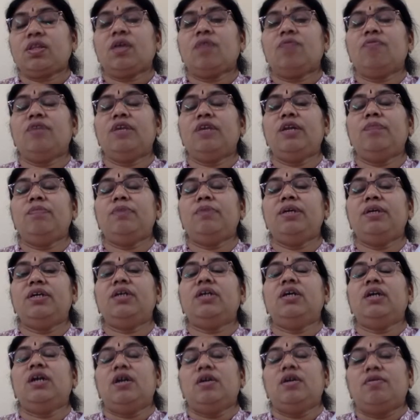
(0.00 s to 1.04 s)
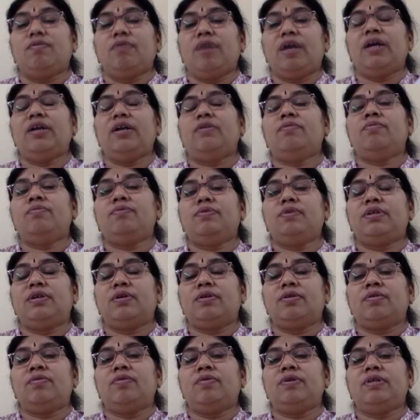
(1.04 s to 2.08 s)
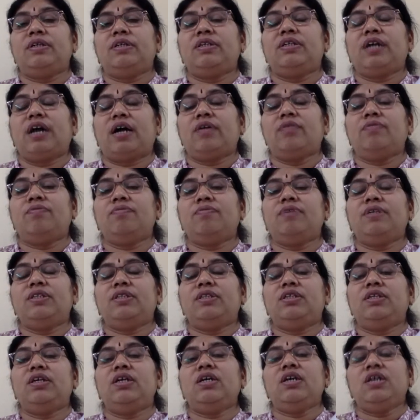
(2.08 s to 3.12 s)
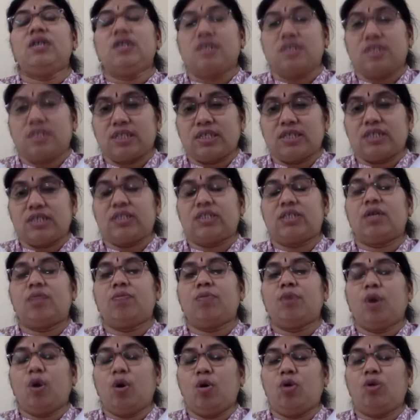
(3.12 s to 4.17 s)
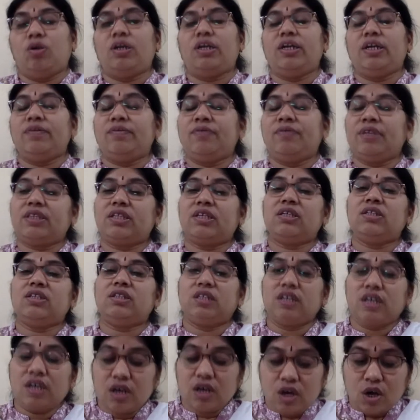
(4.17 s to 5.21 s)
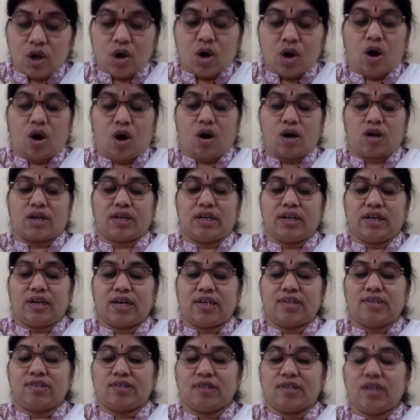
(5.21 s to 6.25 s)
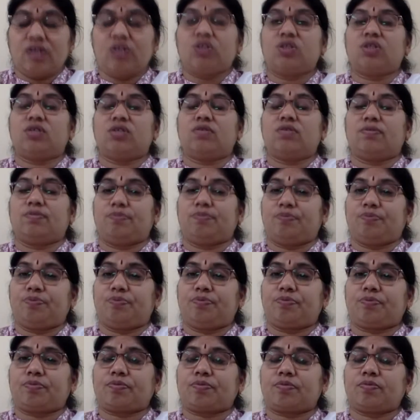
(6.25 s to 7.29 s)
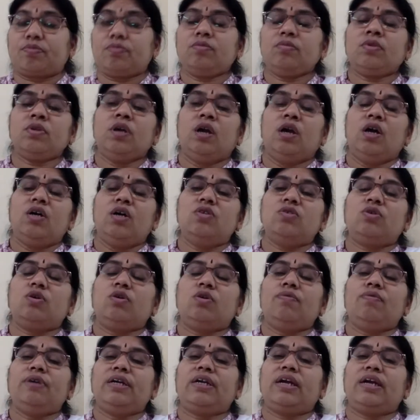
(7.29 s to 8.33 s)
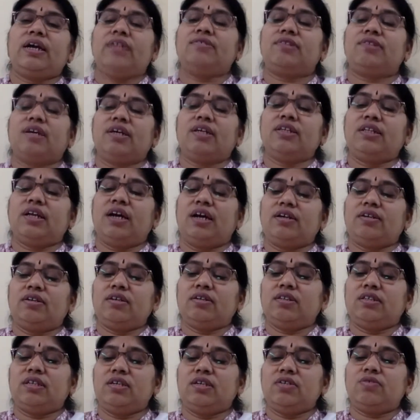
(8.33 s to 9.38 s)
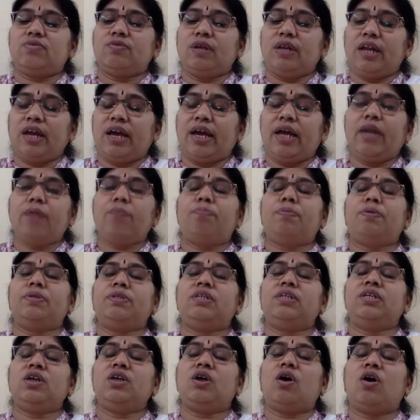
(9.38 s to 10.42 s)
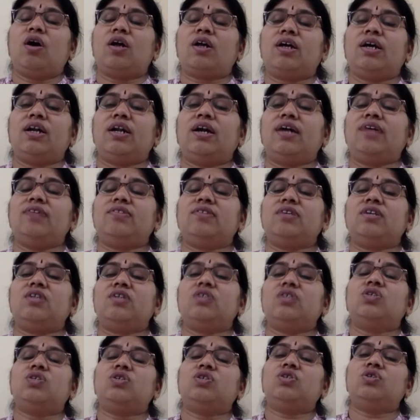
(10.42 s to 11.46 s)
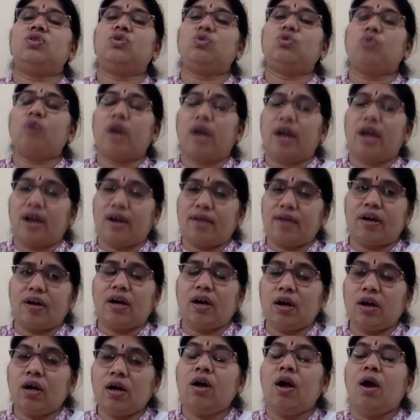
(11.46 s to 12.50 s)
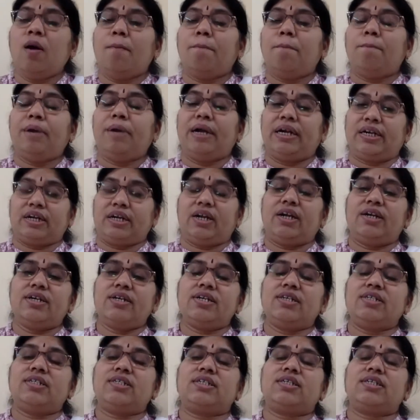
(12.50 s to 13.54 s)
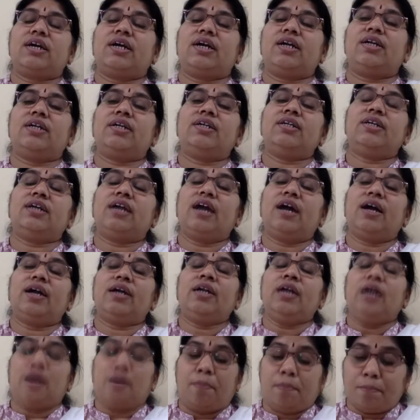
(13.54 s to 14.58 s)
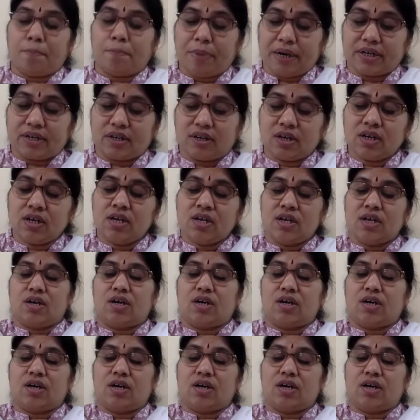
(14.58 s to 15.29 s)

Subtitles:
will be done with the system only within the organization. So we can say that this will help the organization to have a better understanding and better